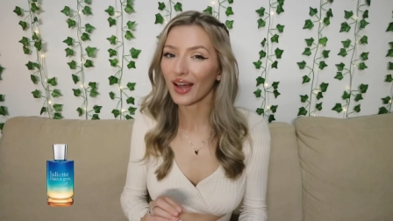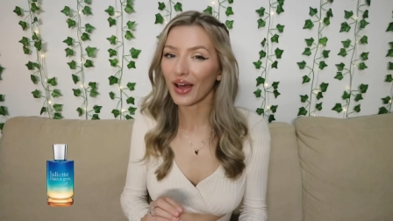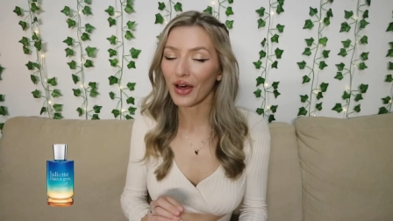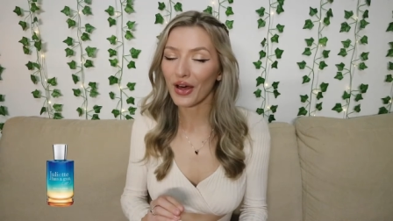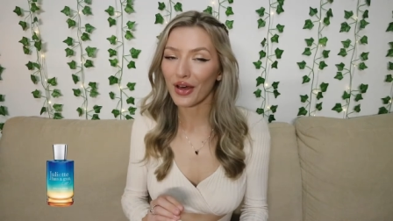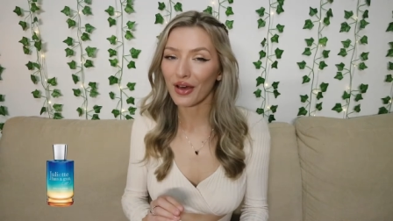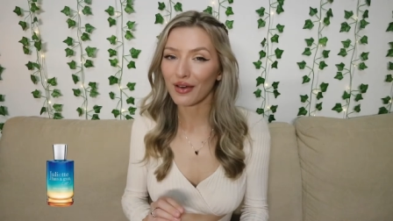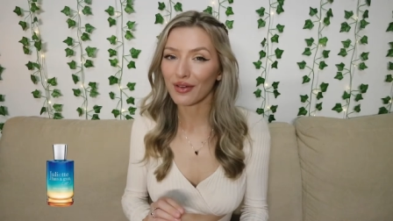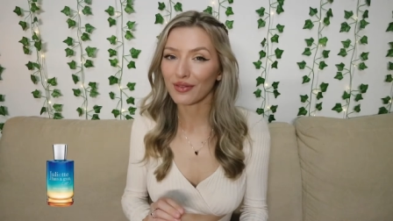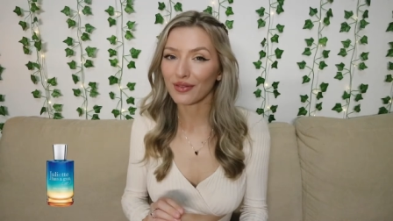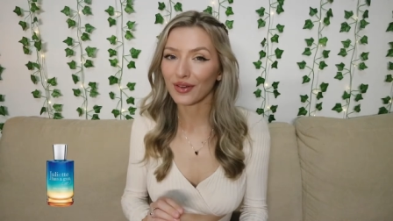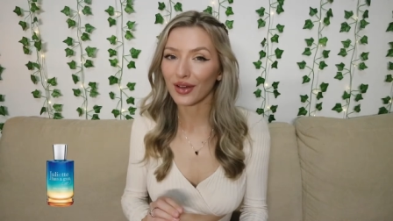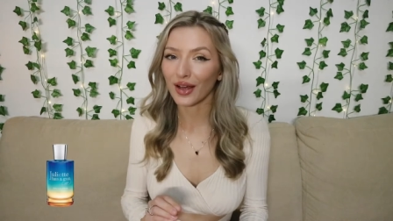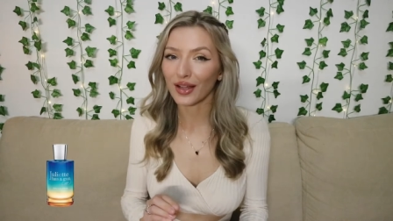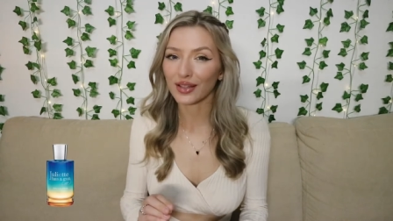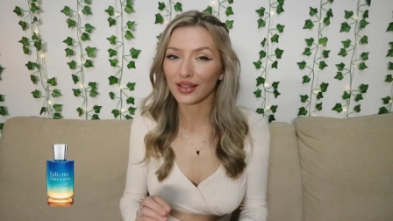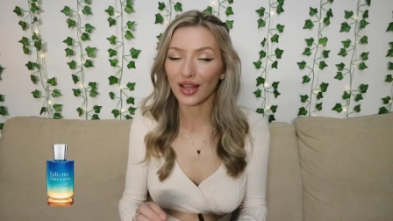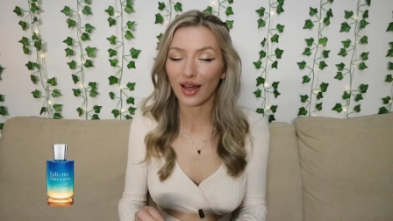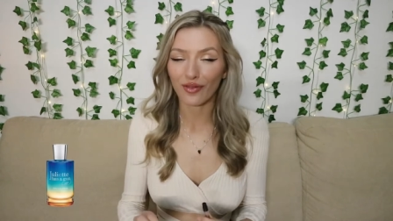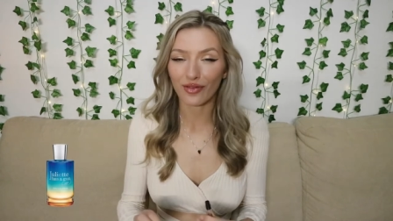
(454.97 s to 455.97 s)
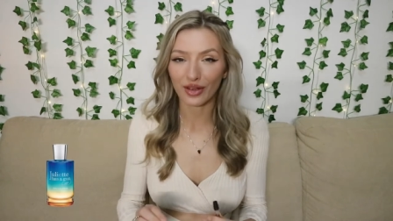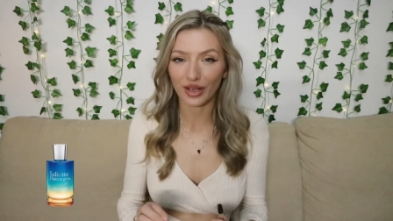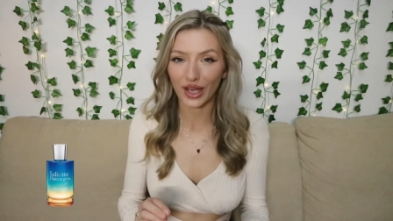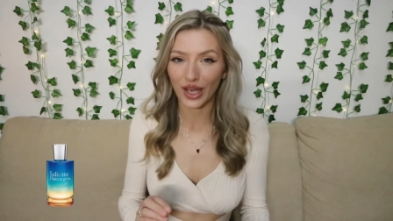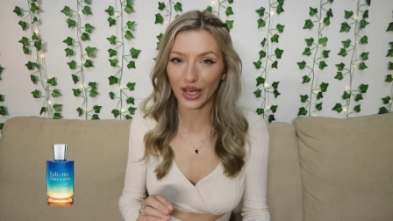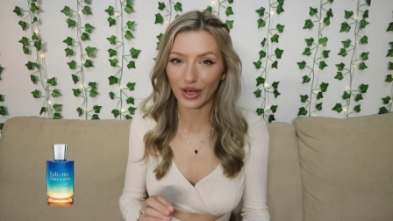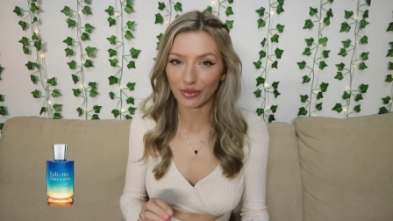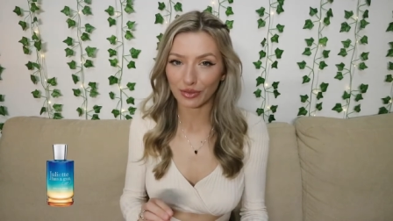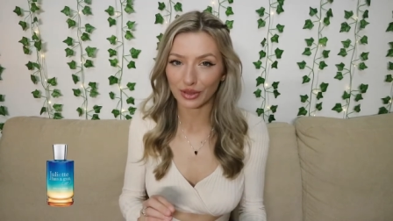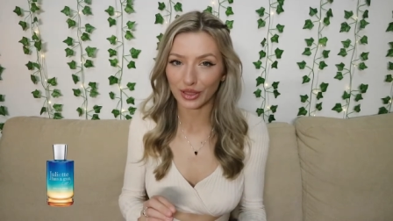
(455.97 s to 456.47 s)
of a love and
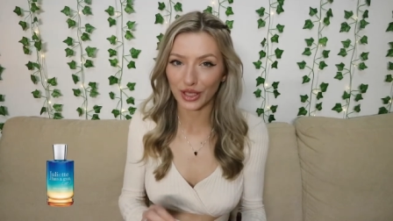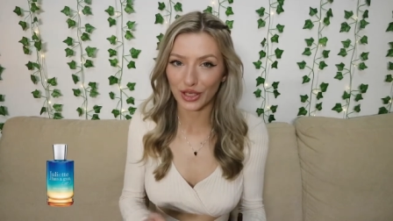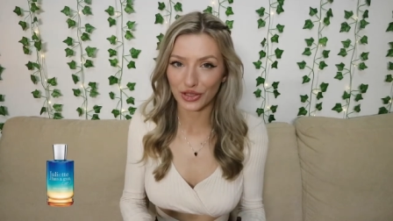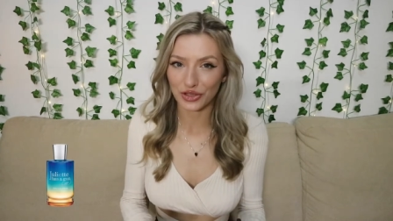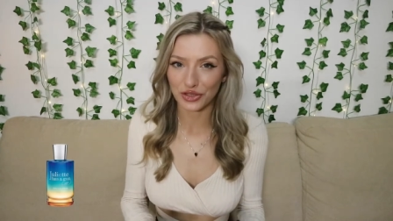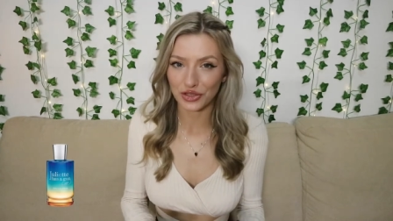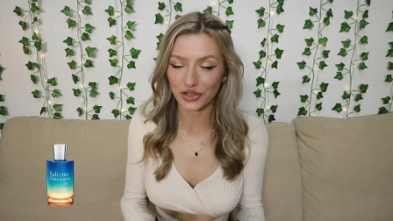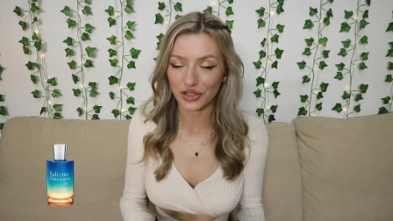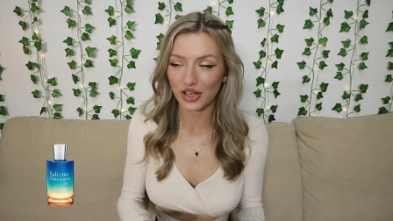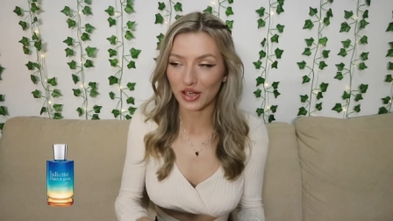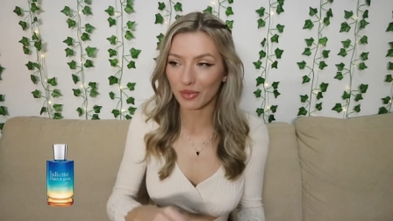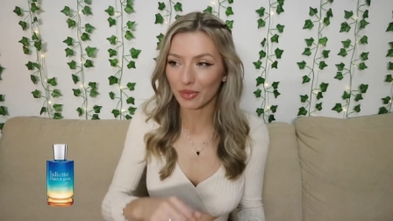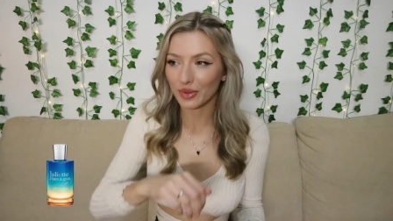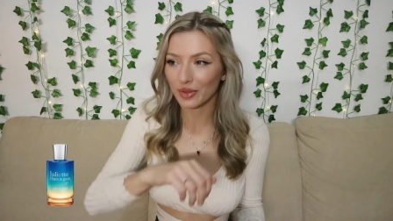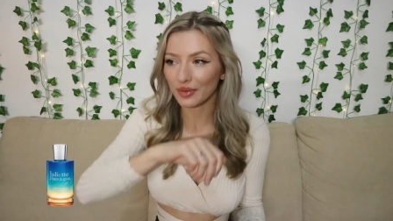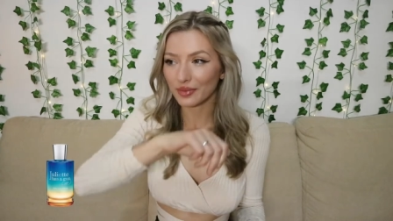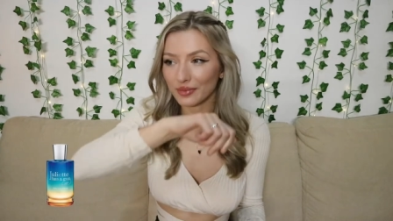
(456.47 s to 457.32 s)
hate relationship